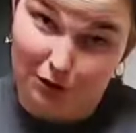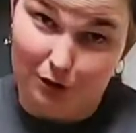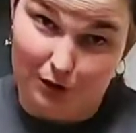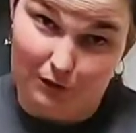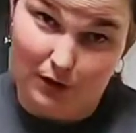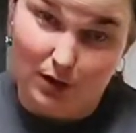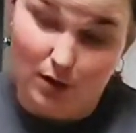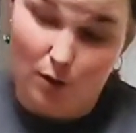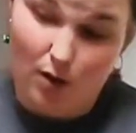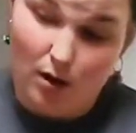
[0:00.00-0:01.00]
cookie
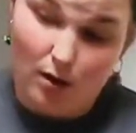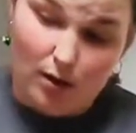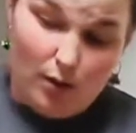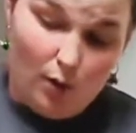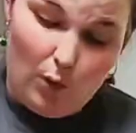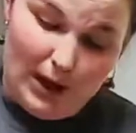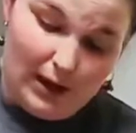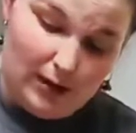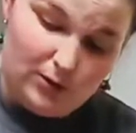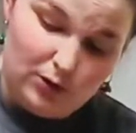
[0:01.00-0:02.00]
video.
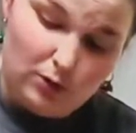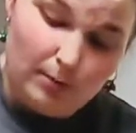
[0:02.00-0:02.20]
When you're